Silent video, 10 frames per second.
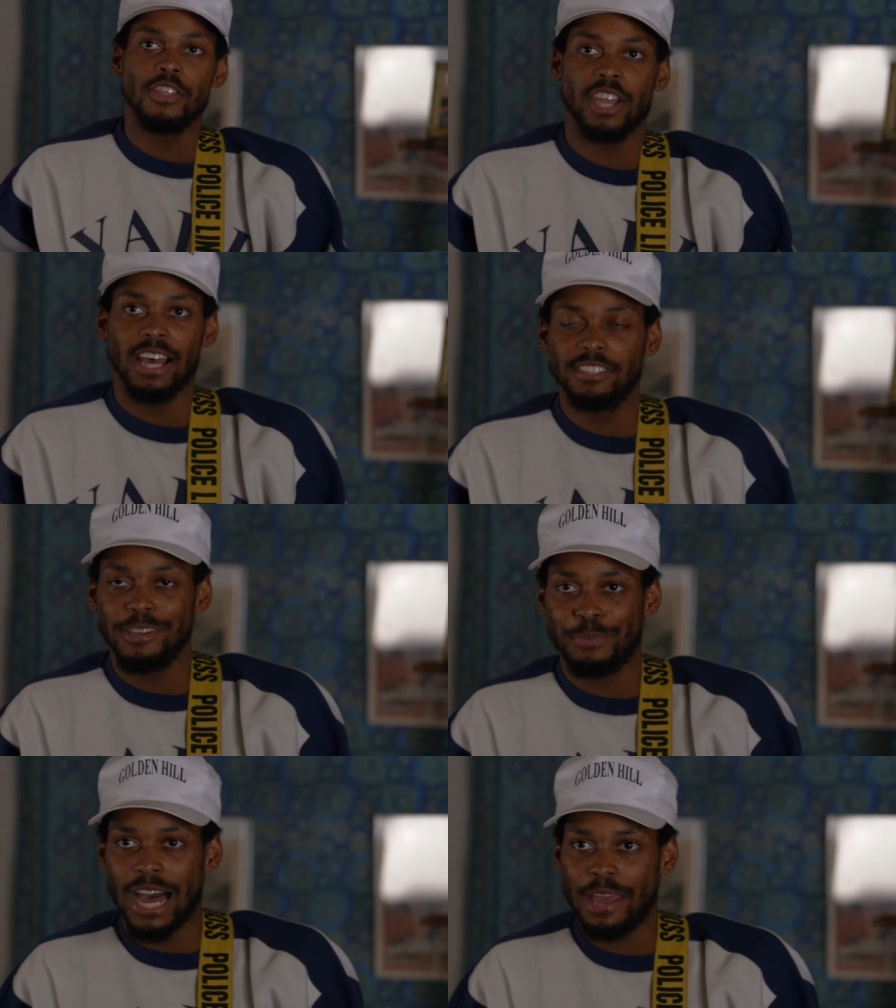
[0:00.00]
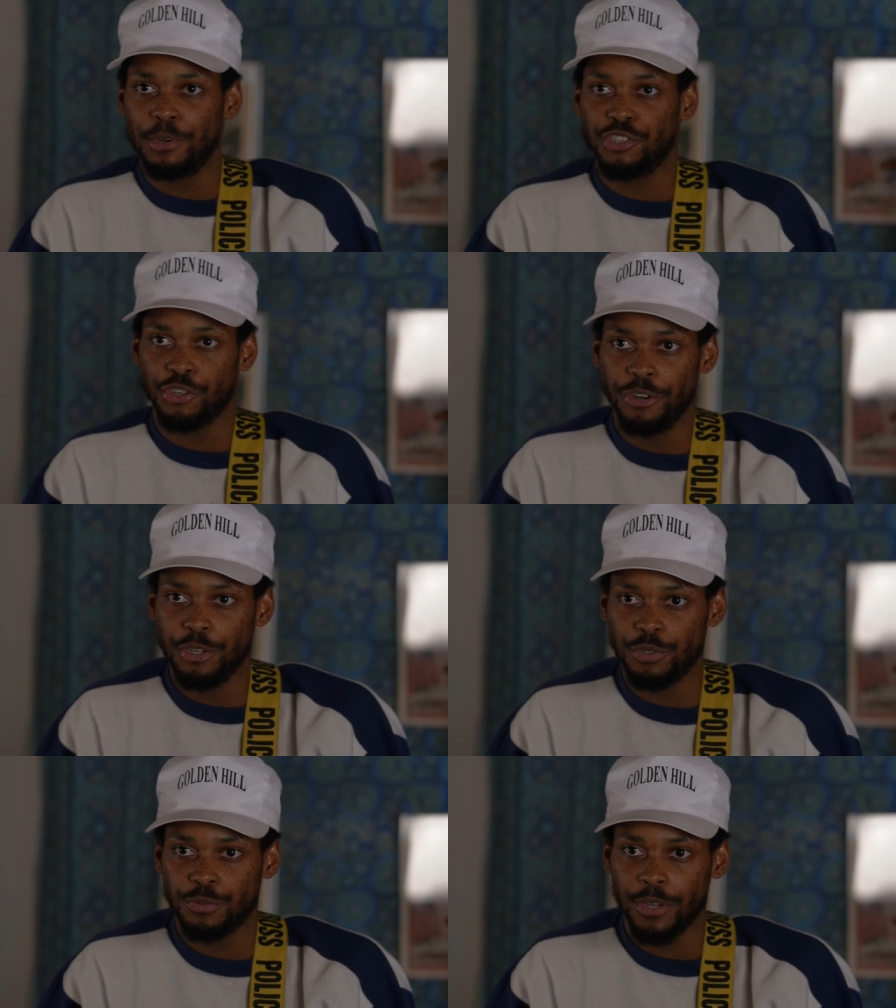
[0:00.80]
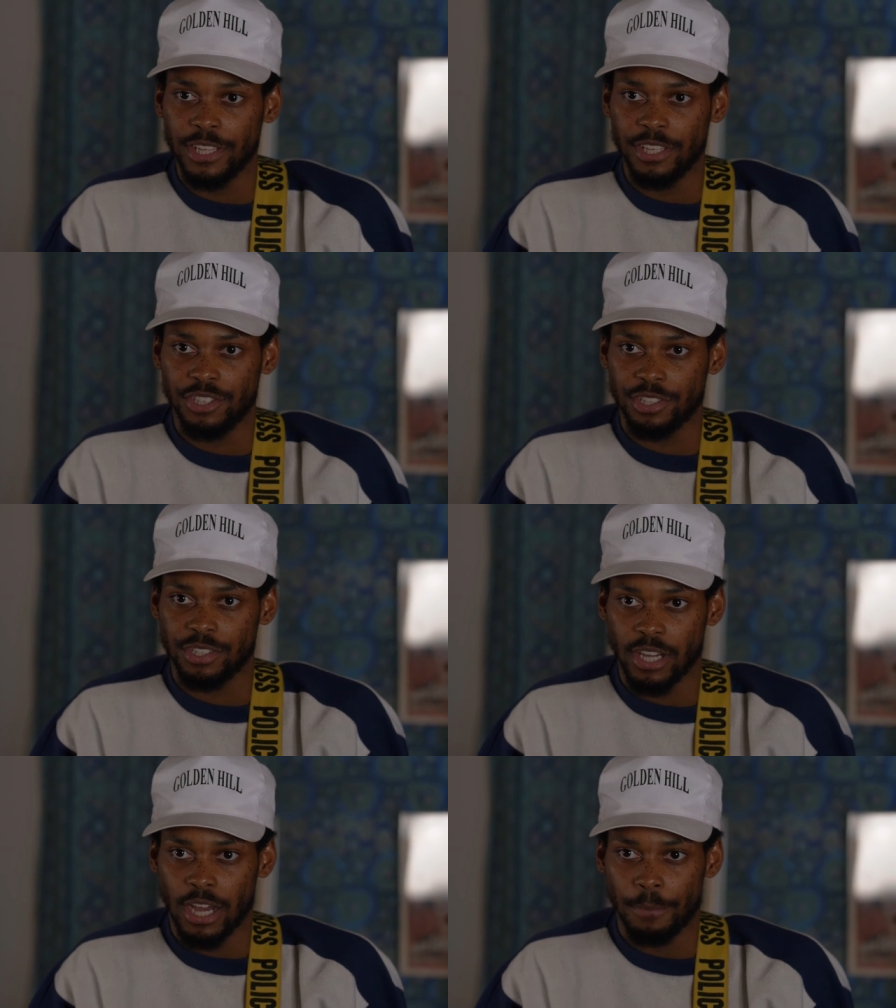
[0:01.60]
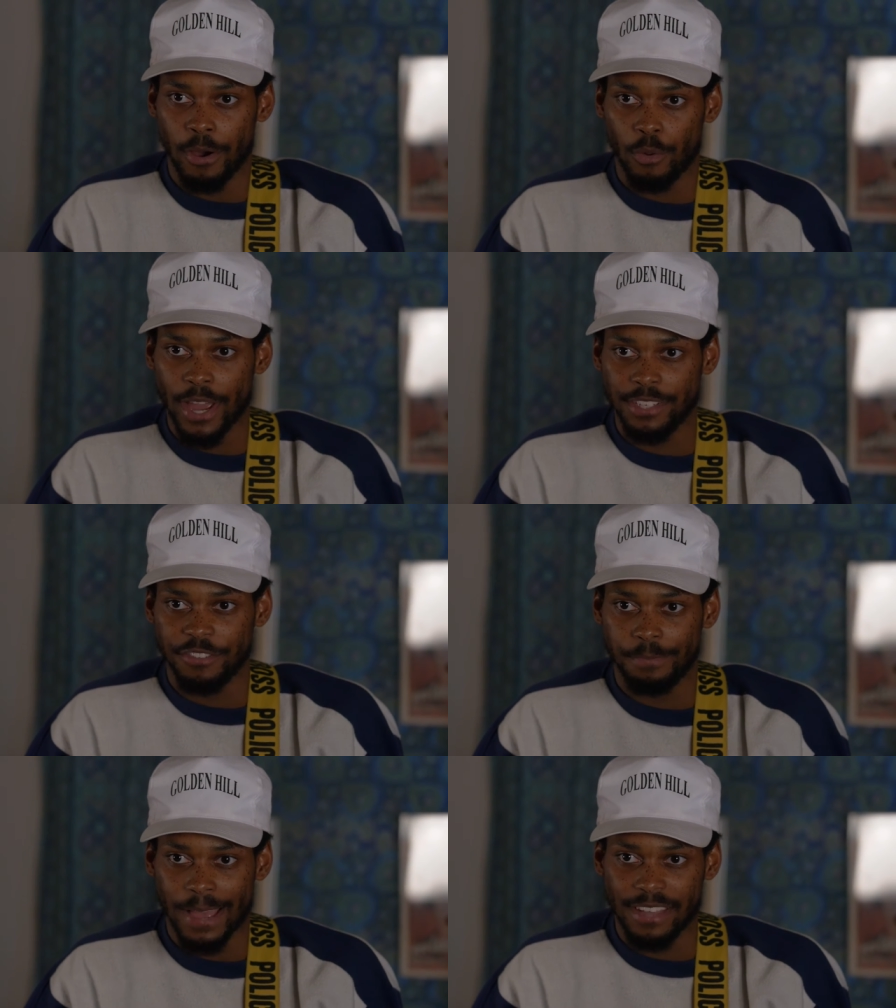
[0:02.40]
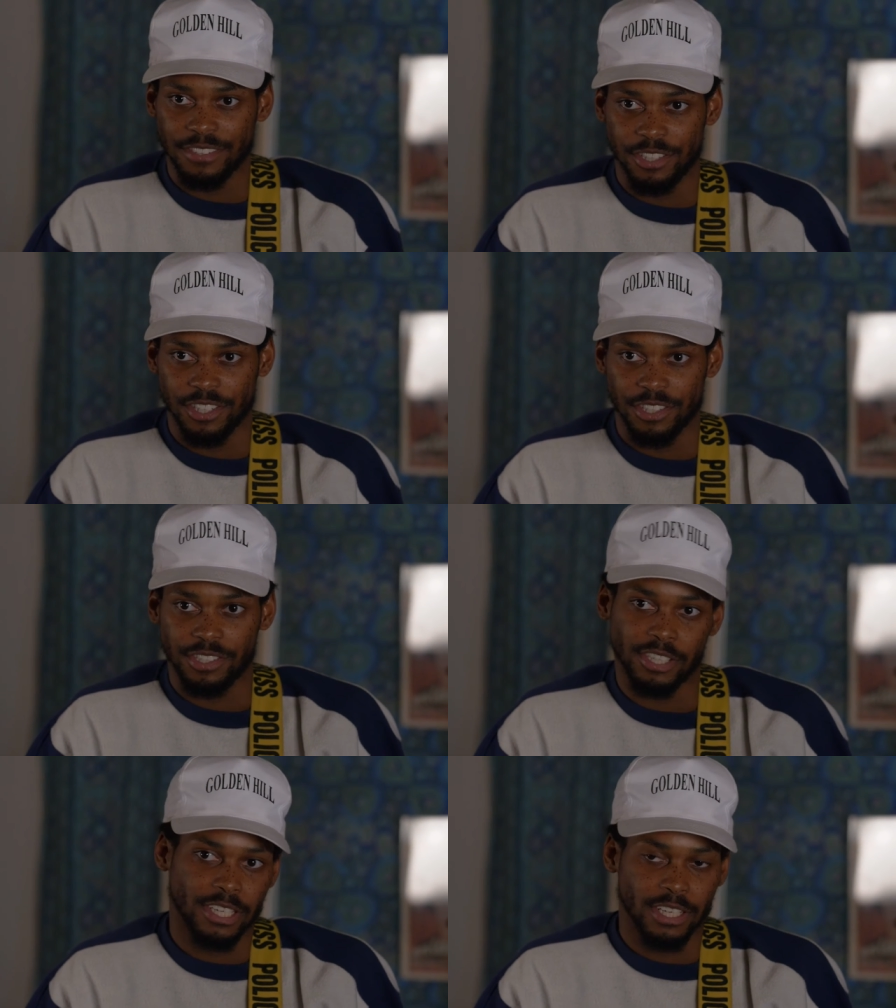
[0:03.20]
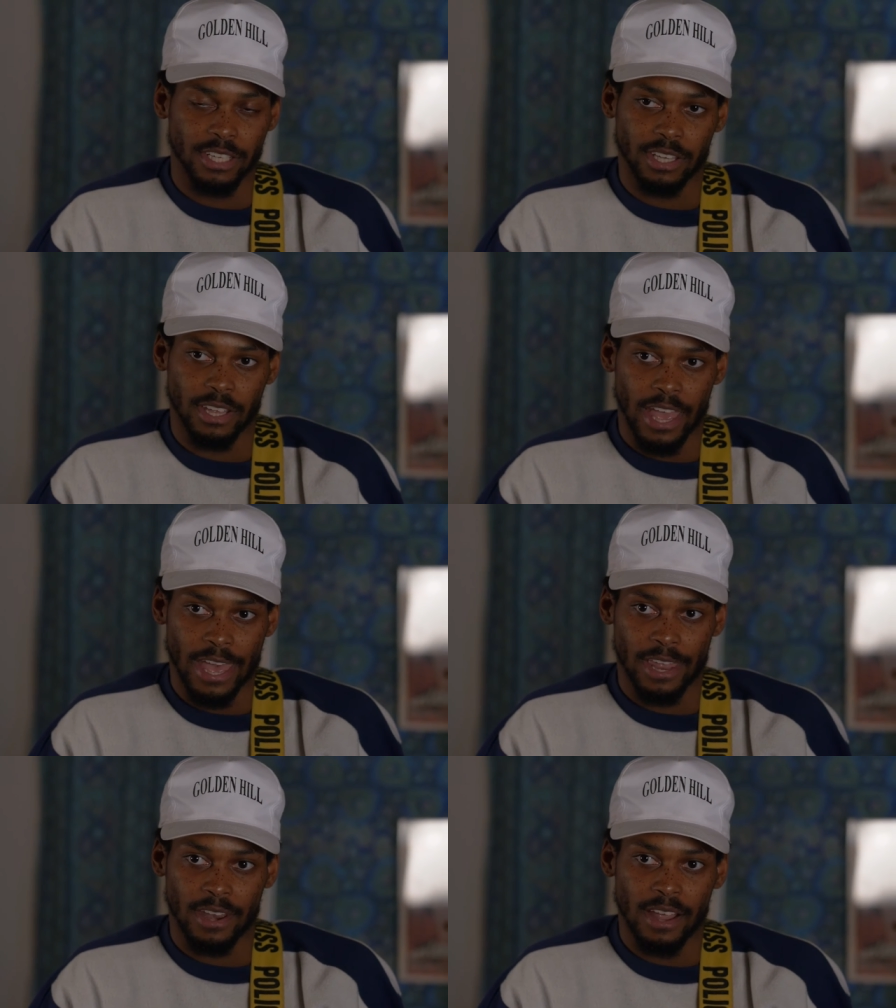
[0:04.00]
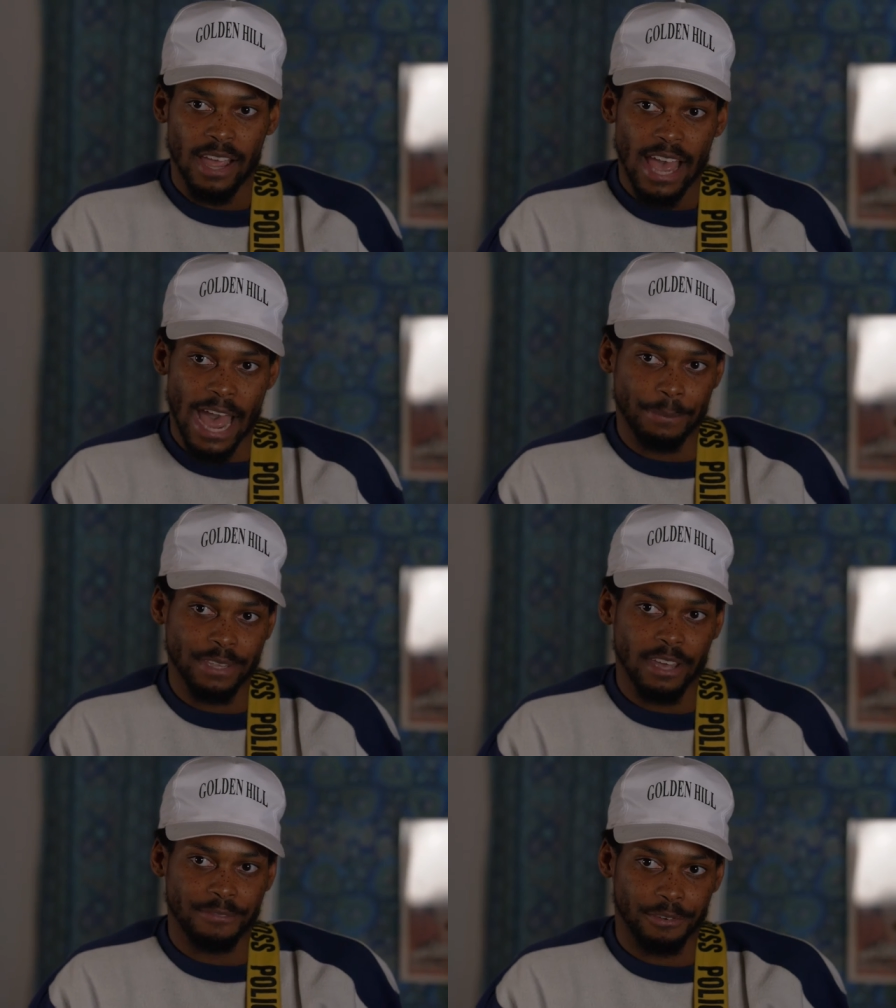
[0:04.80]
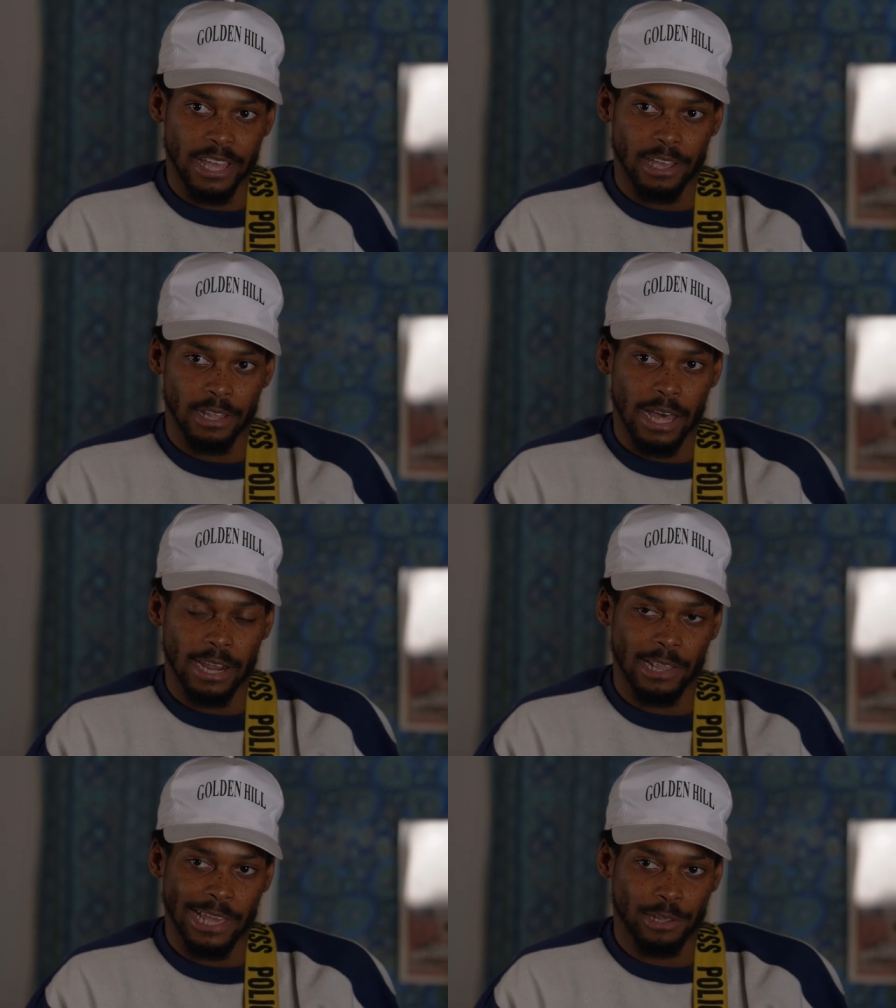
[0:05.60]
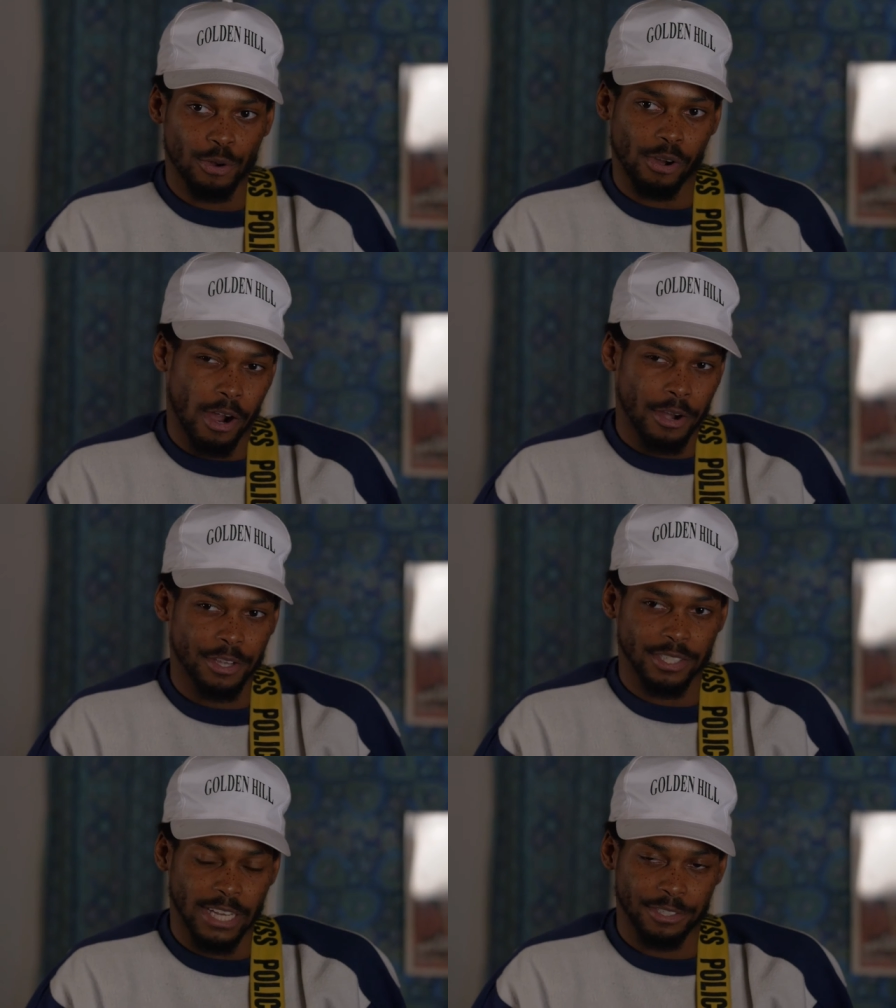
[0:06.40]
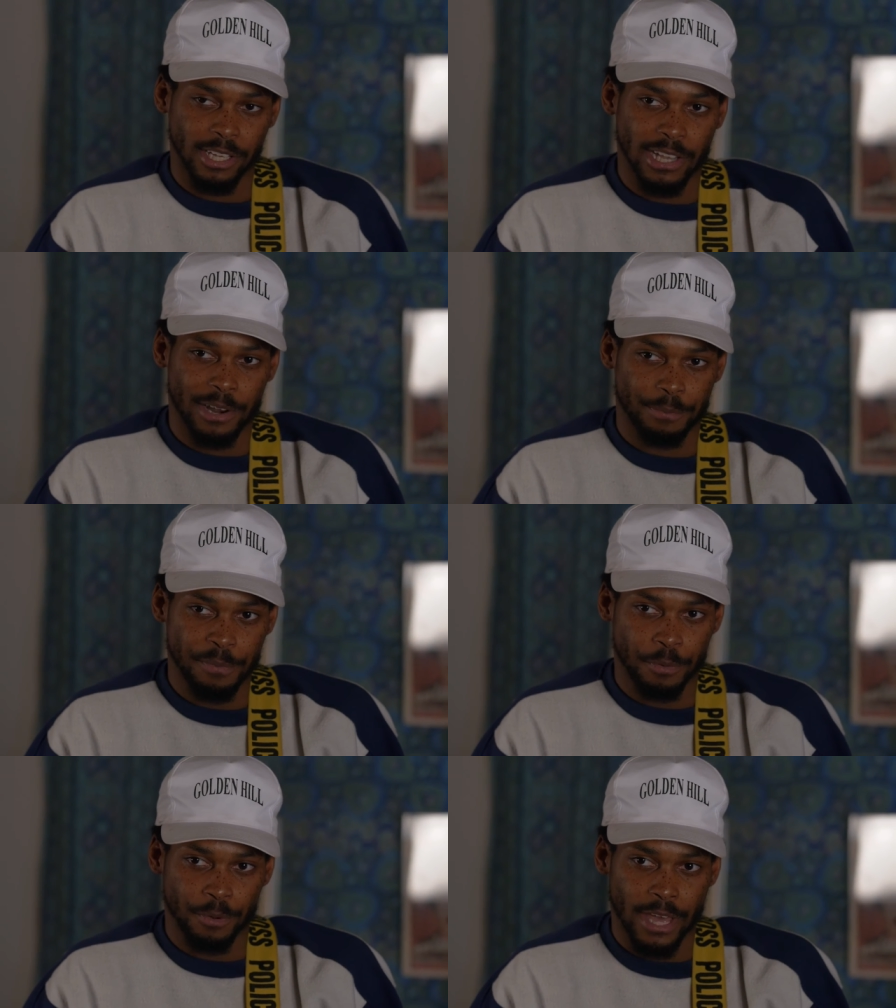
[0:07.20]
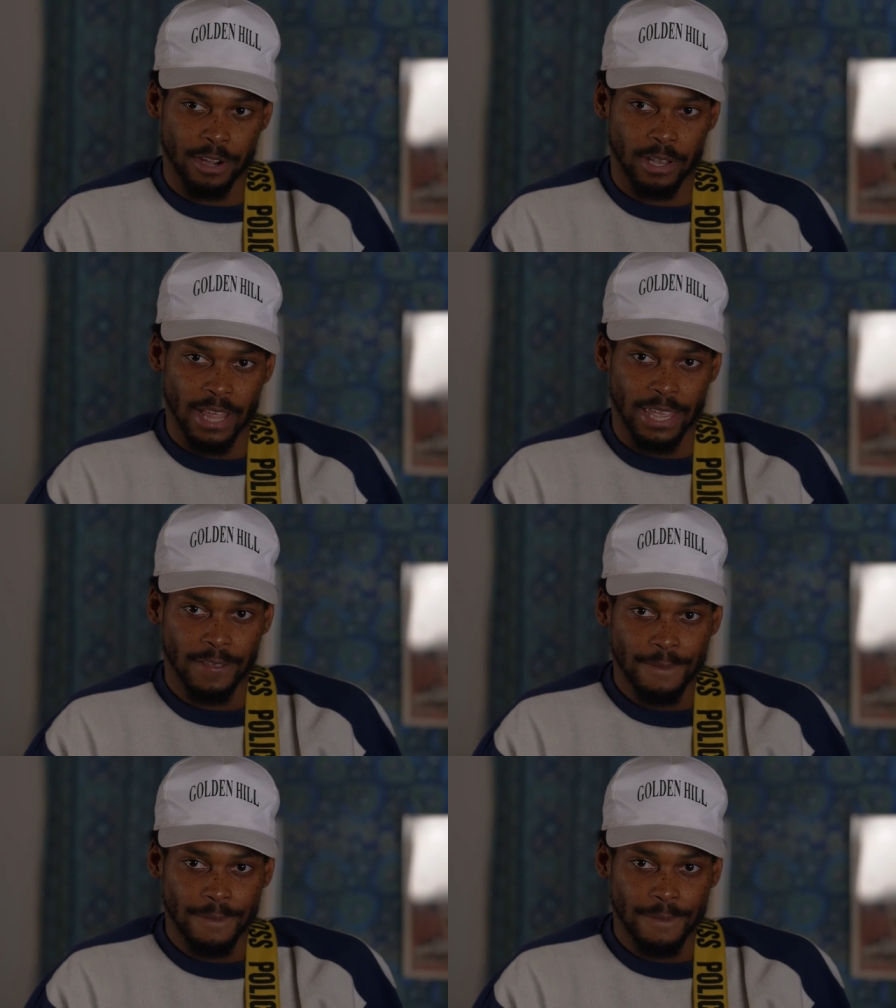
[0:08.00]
the concept behind Maturity was really just um, a rites of passage as a CD, and I mean that for like a lot of like local artists. I see a lot of people that are like